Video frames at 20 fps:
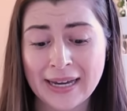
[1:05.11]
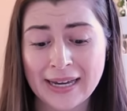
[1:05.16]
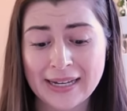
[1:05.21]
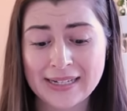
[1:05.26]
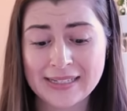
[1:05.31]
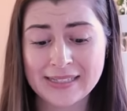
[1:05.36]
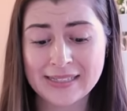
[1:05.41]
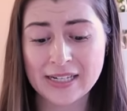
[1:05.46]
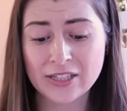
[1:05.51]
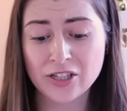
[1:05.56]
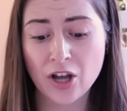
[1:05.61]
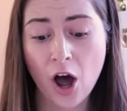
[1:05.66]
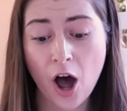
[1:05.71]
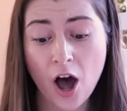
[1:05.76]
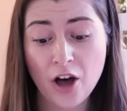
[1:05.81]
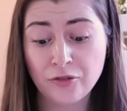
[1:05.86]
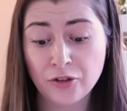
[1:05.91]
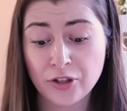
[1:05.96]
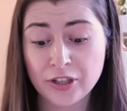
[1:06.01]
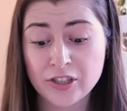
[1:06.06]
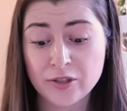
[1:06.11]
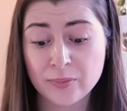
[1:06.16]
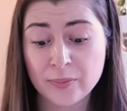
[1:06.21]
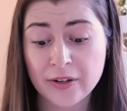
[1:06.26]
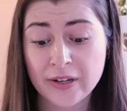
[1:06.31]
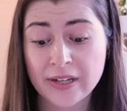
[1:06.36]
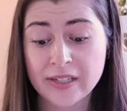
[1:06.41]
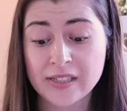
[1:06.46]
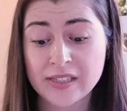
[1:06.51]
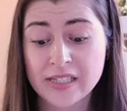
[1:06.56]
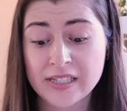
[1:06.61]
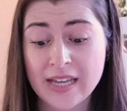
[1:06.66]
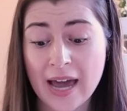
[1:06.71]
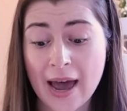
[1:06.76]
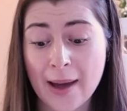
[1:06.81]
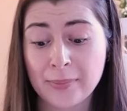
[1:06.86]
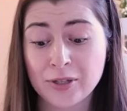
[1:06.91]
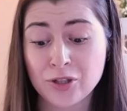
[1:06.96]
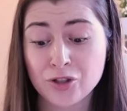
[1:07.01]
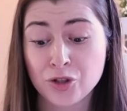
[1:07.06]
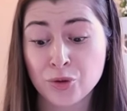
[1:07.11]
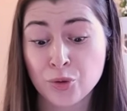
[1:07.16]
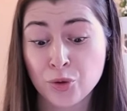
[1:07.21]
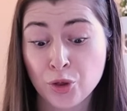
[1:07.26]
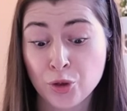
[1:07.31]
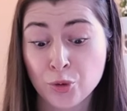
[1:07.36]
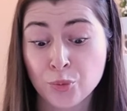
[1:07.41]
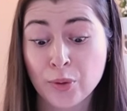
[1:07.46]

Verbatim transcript: And it says, awful experience, this happened to